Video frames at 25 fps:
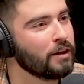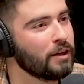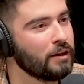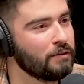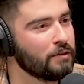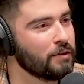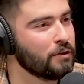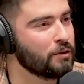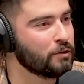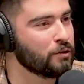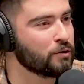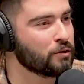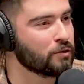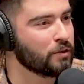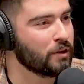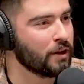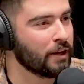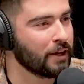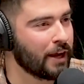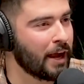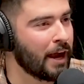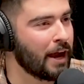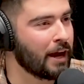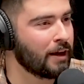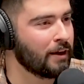even in your
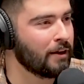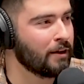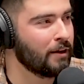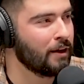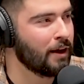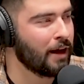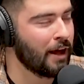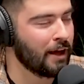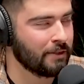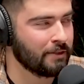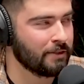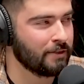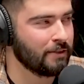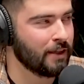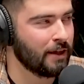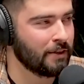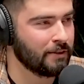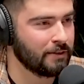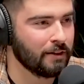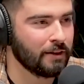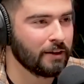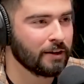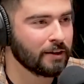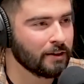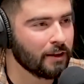like
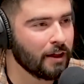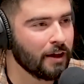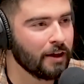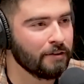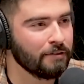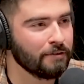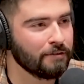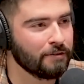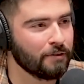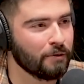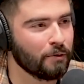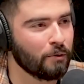athletic life,